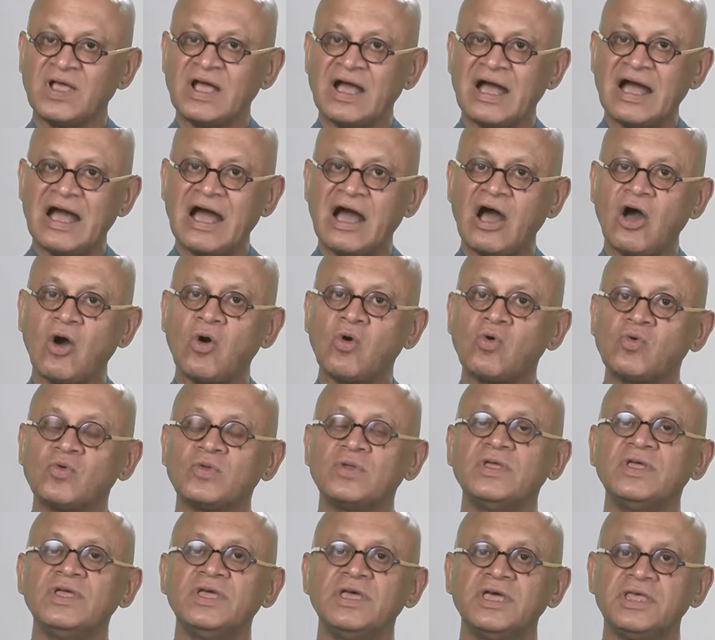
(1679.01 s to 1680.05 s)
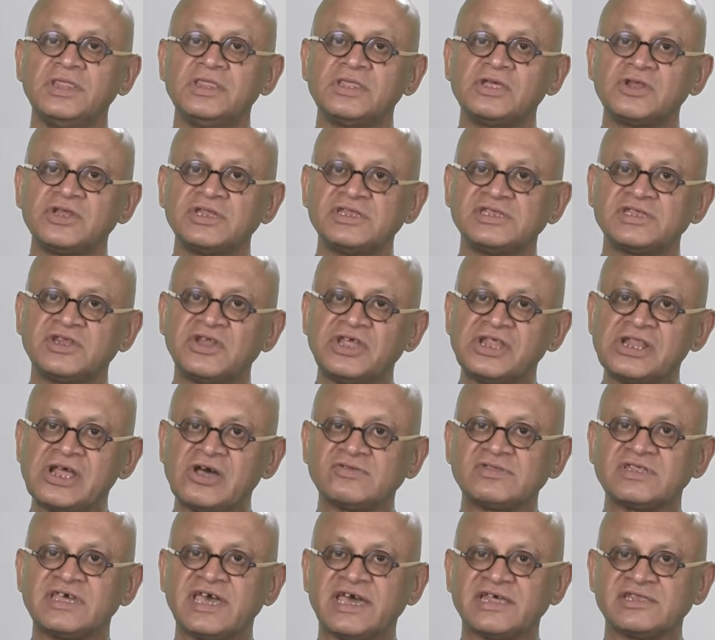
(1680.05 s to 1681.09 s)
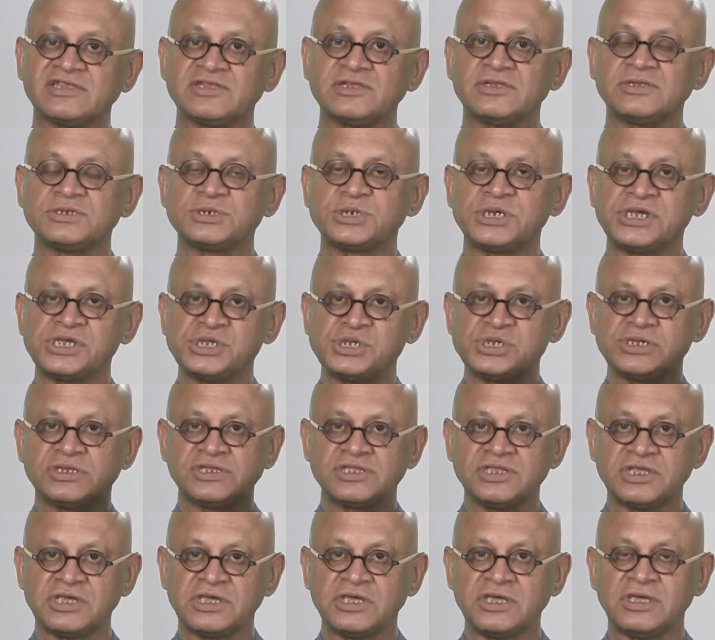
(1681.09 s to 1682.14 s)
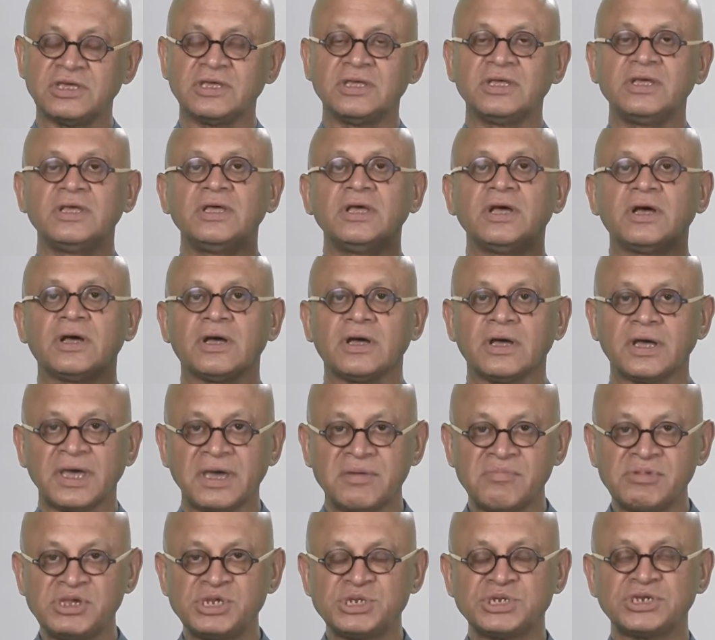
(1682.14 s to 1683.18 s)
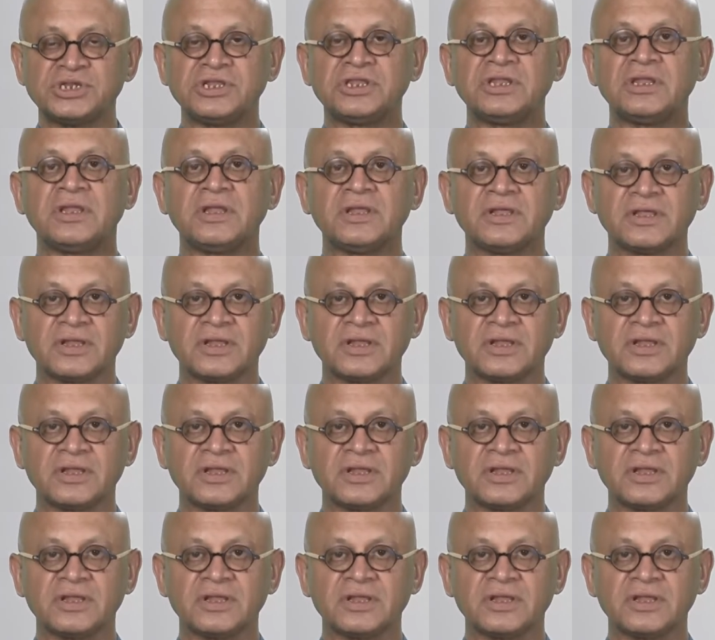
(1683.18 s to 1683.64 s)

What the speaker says: how increased greenhouse gases changes the emission